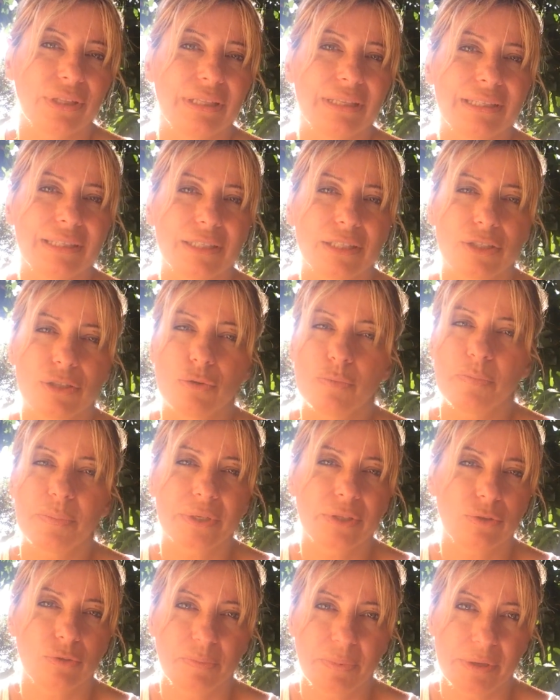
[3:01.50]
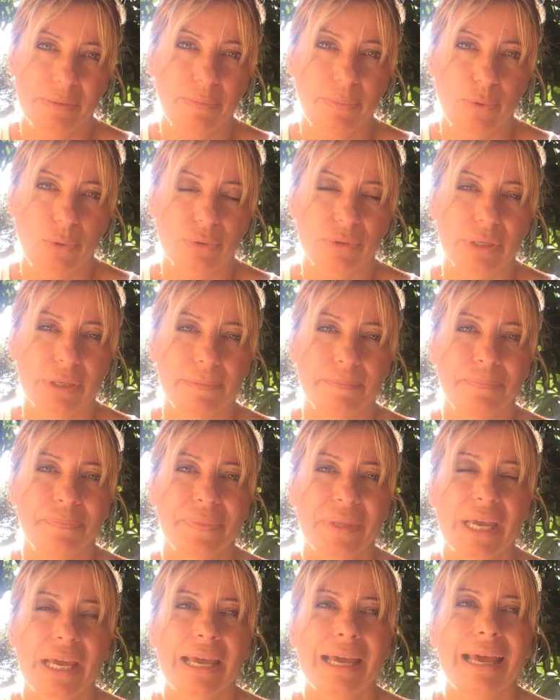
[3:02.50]
it. It's super important.
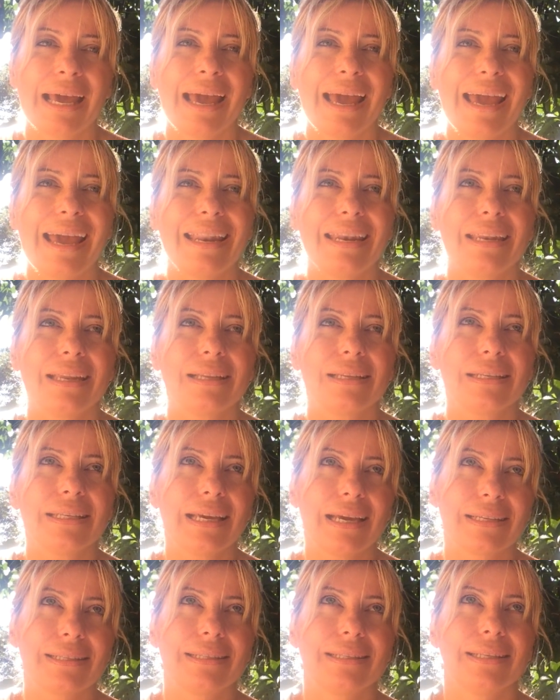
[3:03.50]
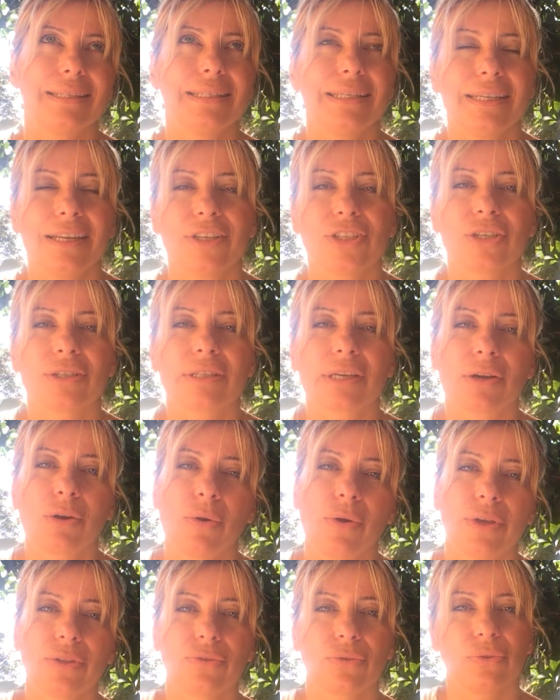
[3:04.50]
And yes, the teenagers are
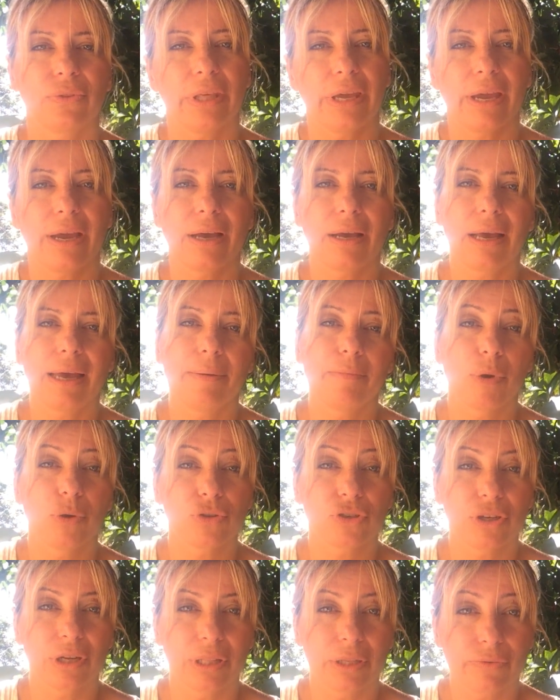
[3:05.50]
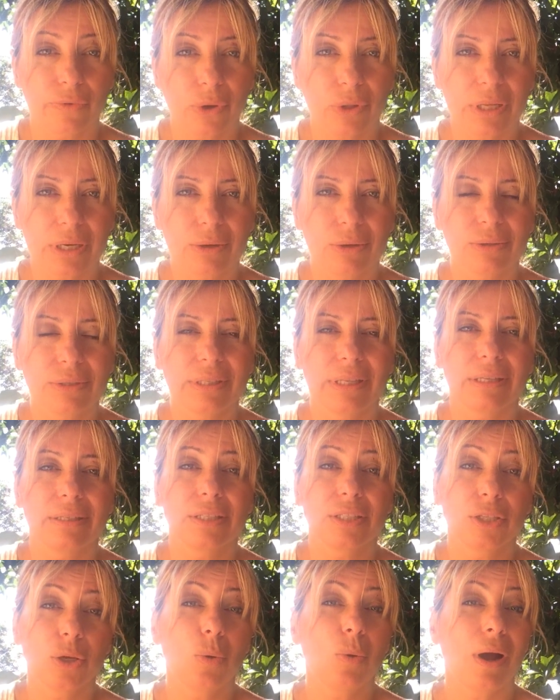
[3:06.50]
going through their emotional roller coaster,
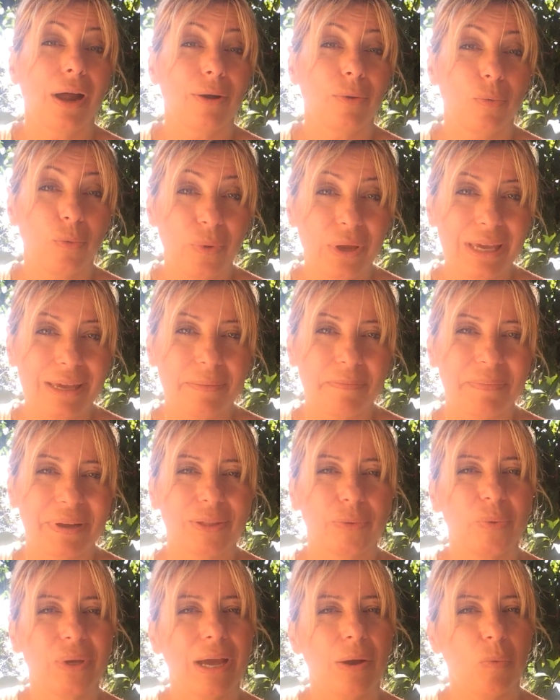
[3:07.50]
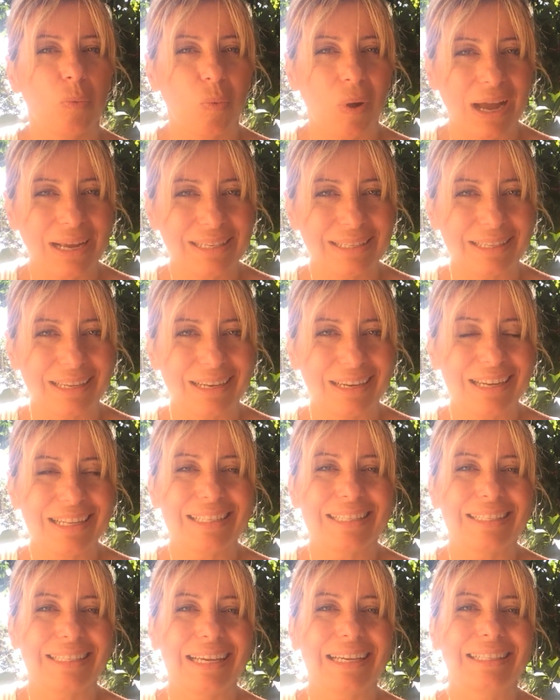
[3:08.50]
so are we, but we are wiser.
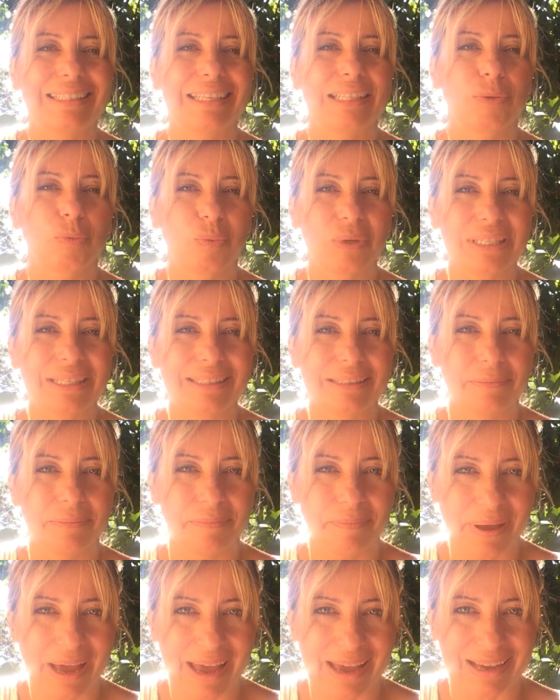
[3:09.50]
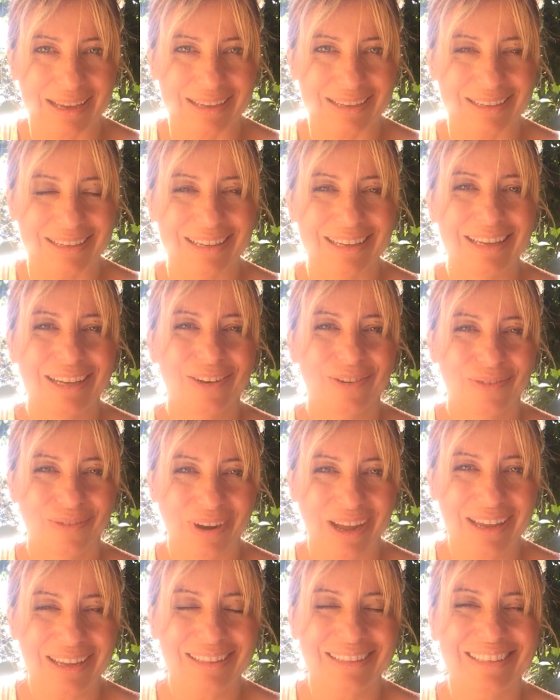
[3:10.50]
Let's take that wisdom back,
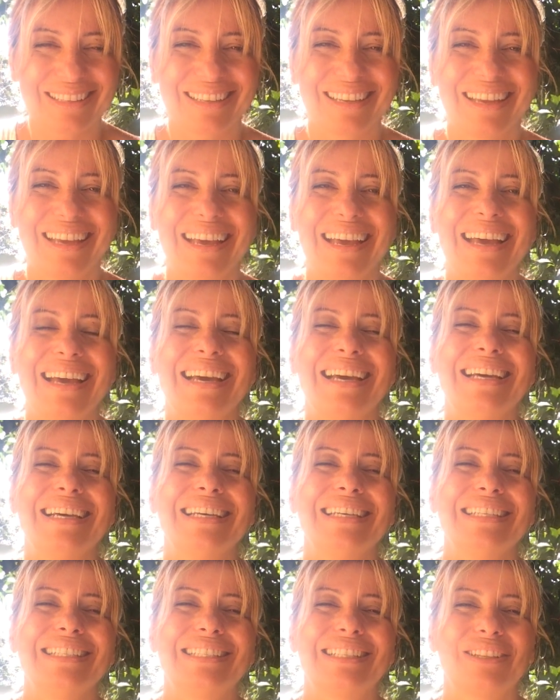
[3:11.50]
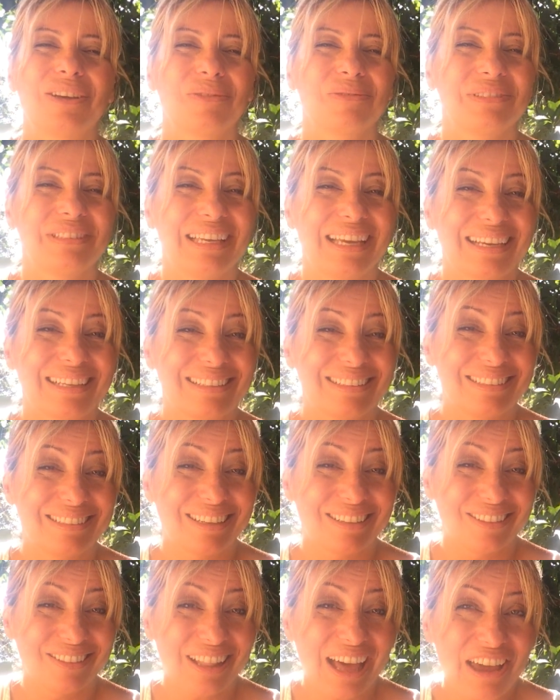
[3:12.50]
right? So take
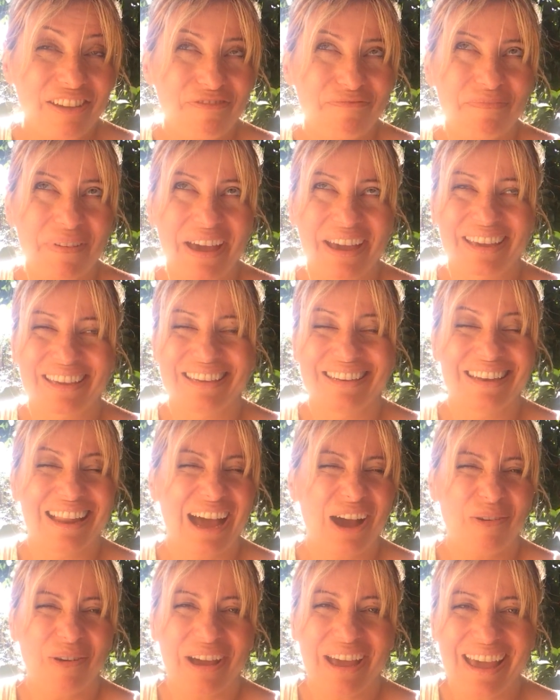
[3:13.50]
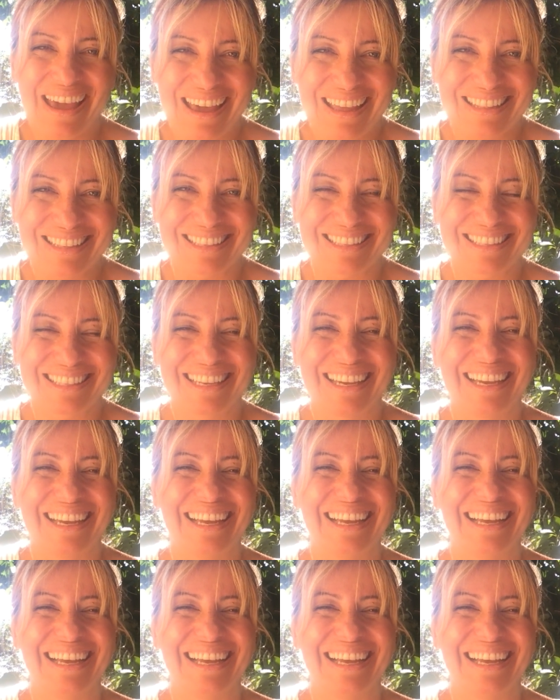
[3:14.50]
the life back in our hands.